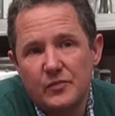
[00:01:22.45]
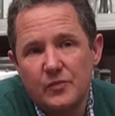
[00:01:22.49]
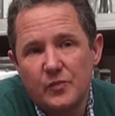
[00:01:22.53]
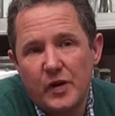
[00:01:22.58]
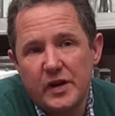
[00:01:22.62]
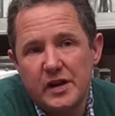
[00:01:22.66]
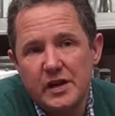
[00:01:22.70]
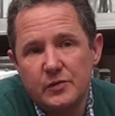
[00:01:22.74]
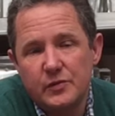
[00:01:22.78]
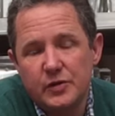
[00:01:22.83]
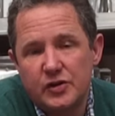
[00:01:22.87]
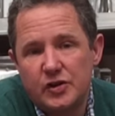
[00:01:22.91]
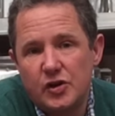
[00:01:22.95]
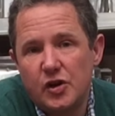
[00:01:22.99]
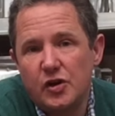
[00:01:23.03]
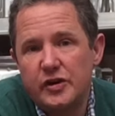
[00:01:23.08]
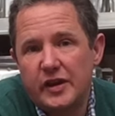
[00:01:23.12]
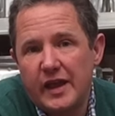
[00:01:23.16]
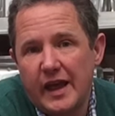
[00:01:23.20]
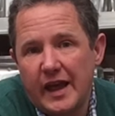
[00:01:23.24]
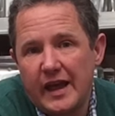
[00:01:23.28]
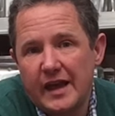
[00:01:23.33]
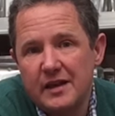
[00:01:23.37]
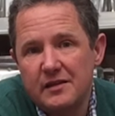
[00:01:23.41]
when you were
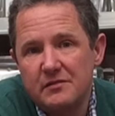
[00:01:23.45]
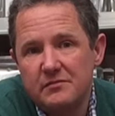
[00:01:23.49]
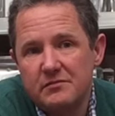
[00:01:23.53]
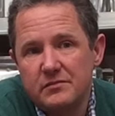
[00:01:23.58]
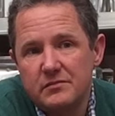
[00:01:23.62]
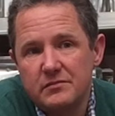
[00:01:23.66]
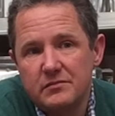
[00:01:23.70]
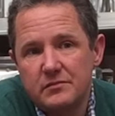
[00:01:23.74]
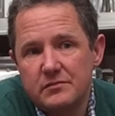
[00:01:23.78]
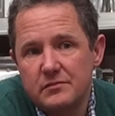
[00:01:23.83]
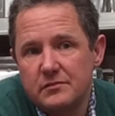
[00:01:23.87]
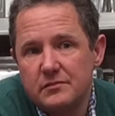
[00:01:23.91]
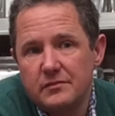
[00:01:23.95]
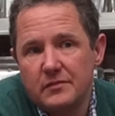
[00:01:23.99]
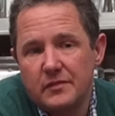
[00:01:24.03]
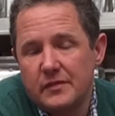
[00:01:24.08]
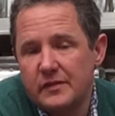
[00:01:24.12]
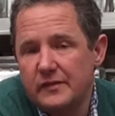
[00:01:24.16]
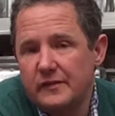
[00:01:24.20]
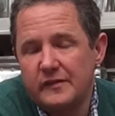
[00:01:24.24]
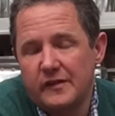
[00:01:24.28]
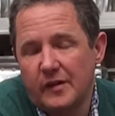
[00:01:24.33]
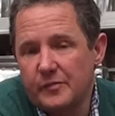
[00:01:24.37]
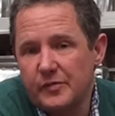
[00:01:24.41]
cooking
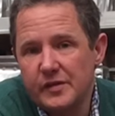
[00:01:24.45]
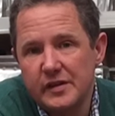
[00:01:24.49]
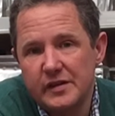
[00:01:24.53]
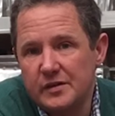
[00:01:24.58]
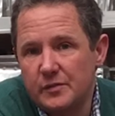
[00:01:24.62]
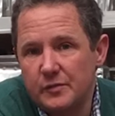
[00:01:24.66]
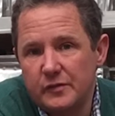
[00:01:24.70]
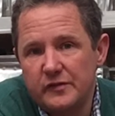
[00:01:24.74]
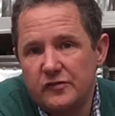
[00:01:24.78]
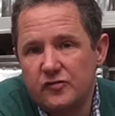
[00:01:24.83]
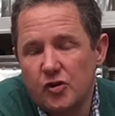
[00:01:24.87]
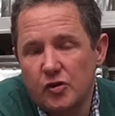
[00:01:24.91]
something that was